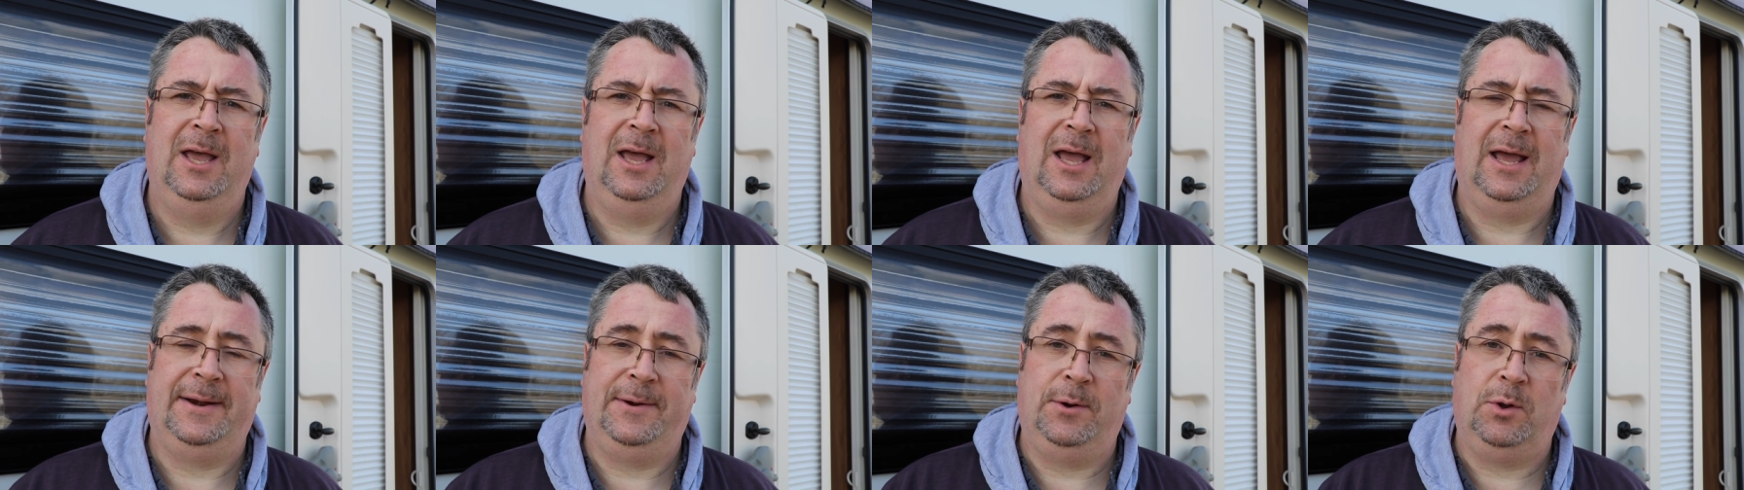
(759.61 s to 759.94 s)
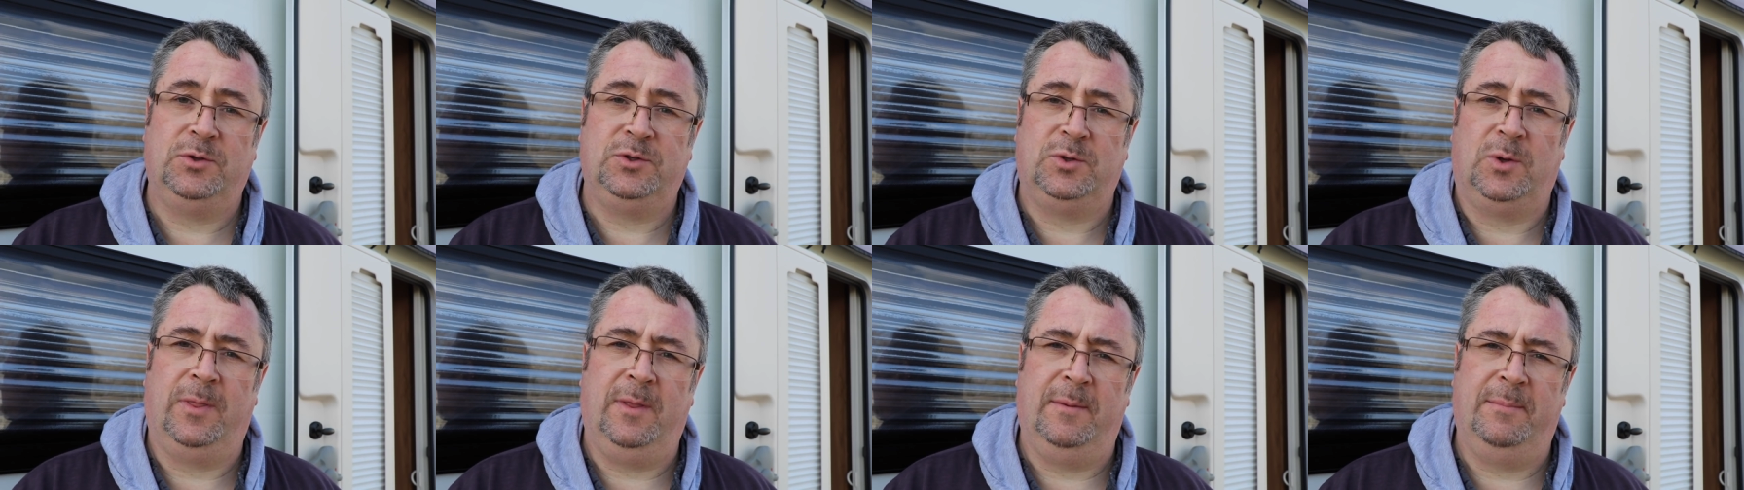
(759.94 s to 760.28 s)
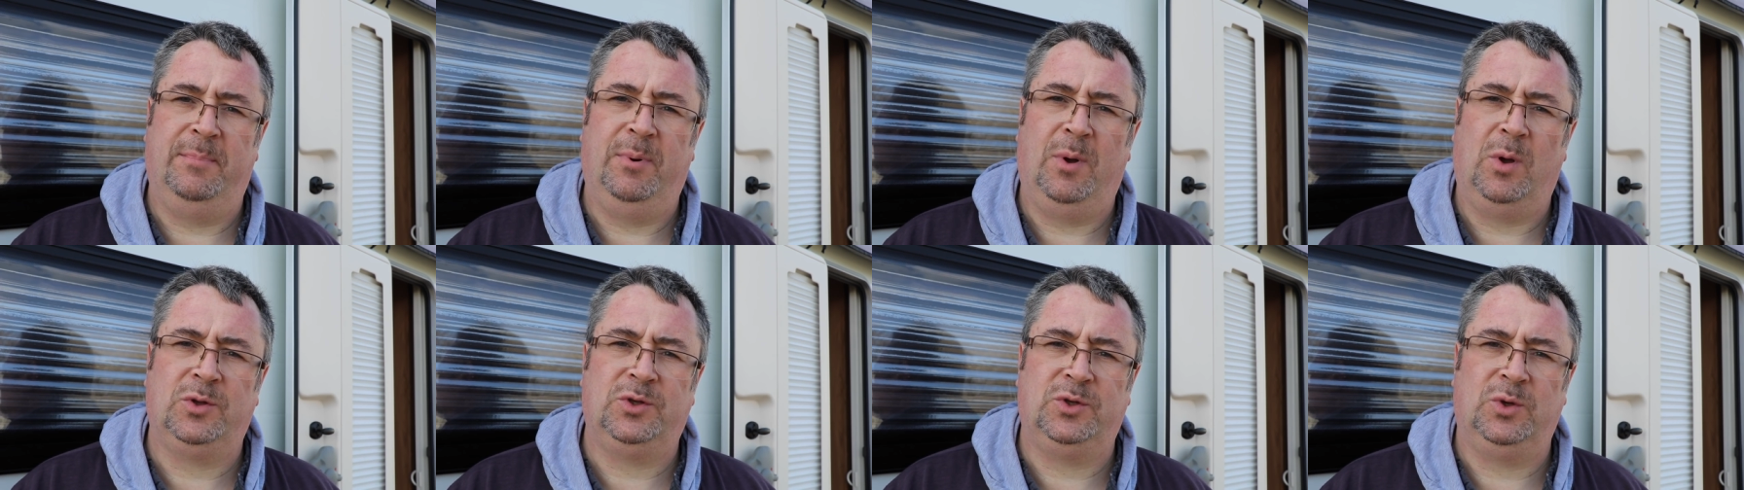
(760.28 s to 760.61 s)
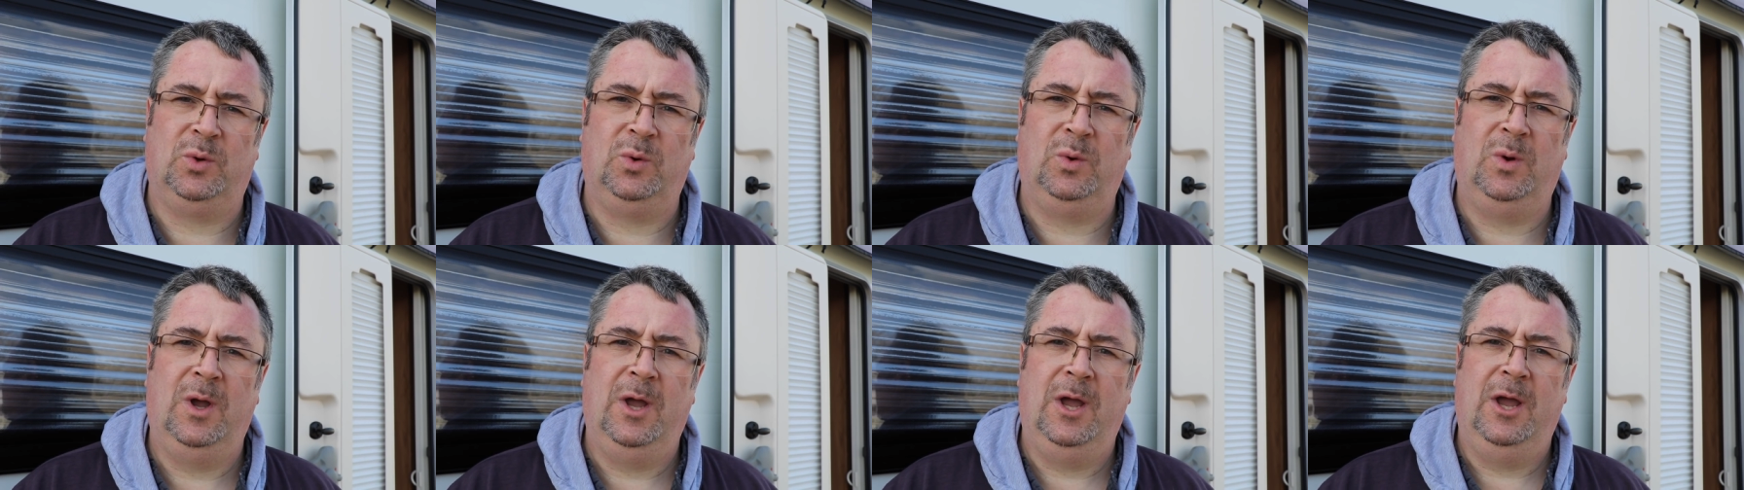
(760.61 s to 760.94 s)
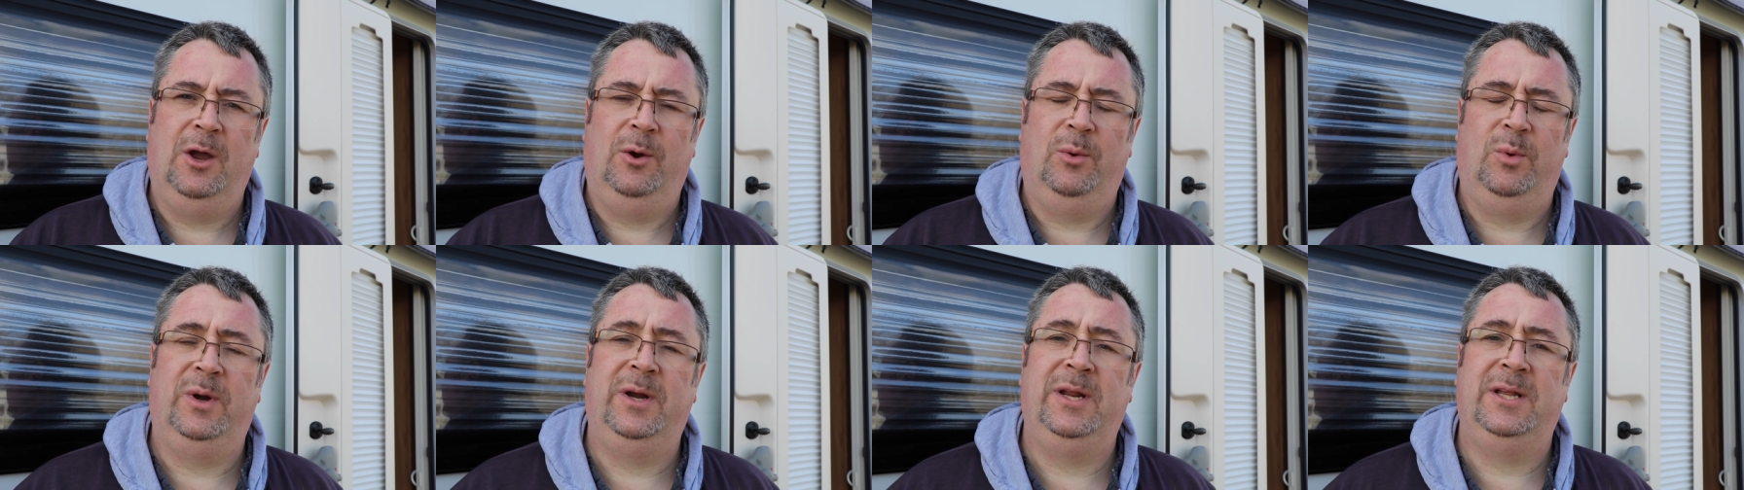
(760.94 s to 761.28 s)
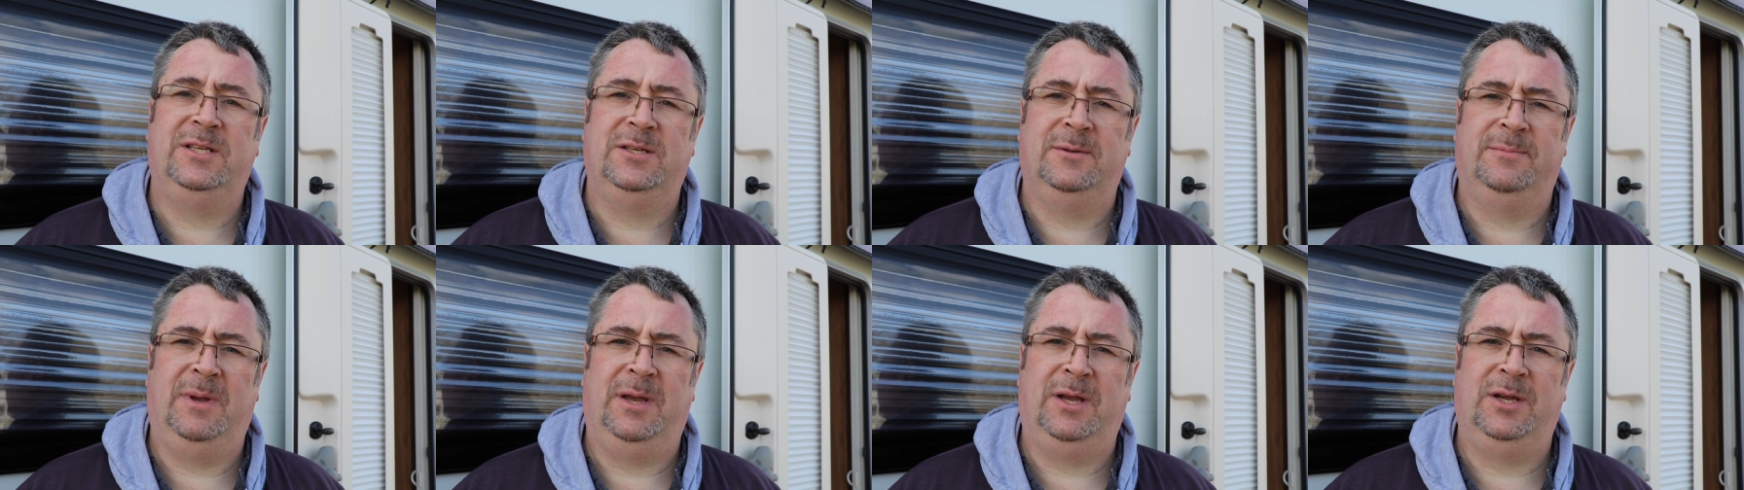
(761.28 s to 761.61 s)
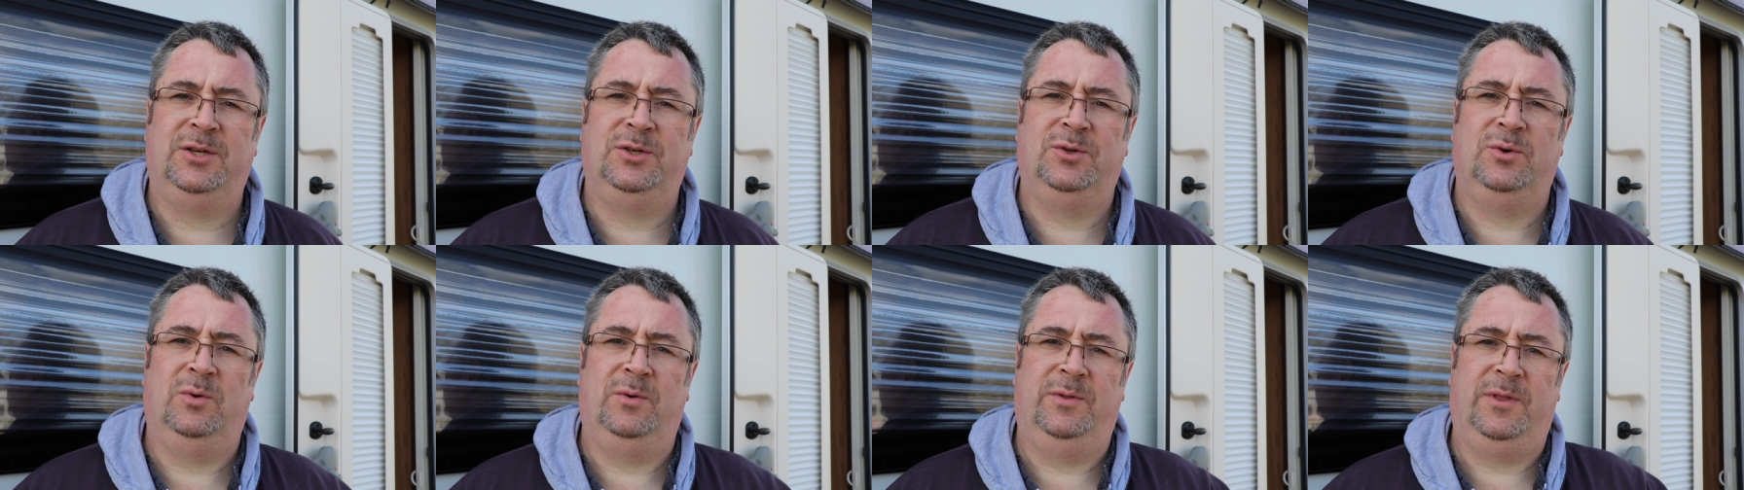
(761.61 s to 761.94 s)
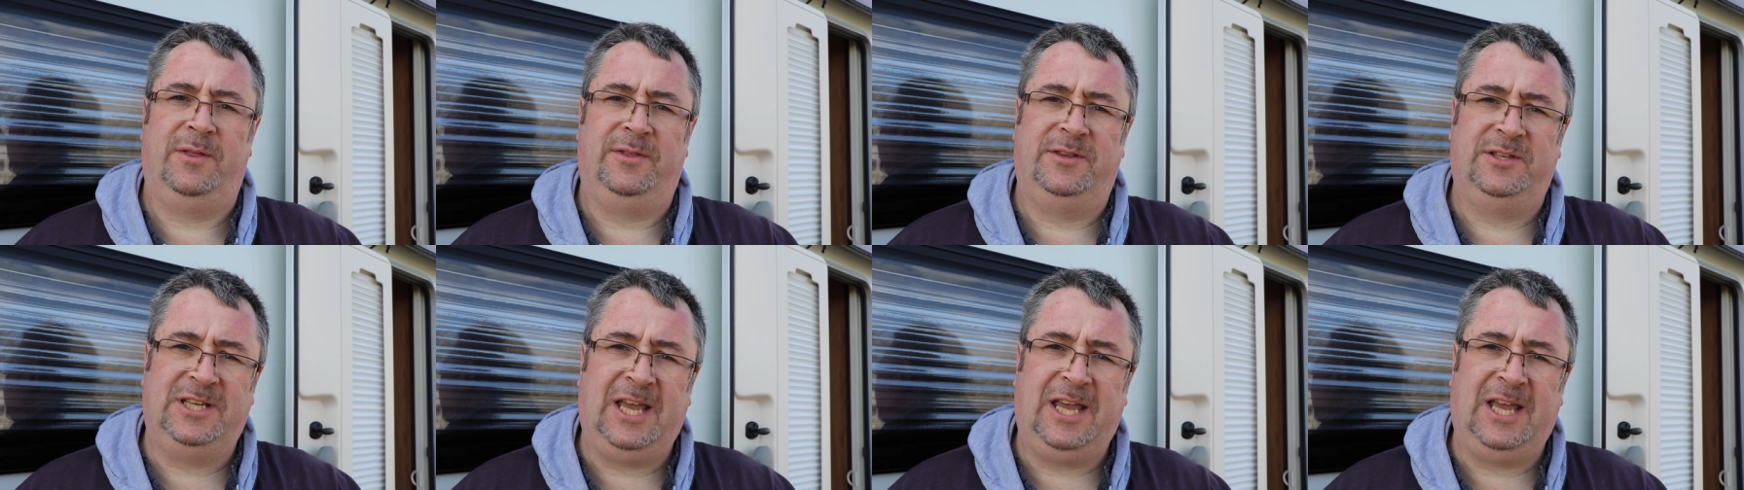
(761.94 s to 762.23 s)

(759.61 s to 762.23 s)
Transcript: and not on the bottle, we need to make sure that the